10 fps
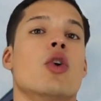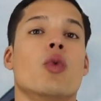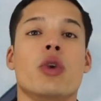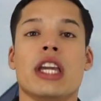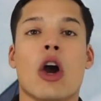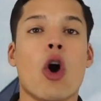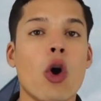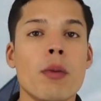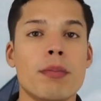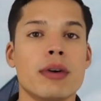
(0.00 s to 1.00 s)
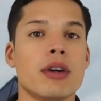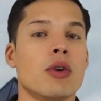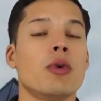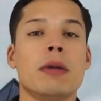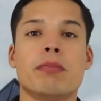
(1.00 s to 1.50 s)
We
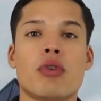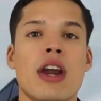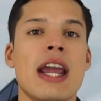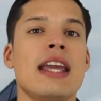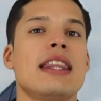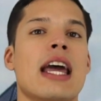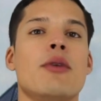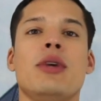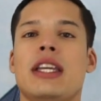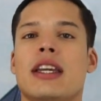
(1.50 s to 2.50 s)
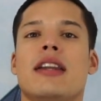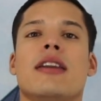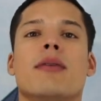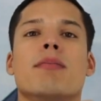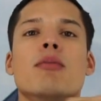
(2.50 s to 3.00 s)
hope, we pray that we can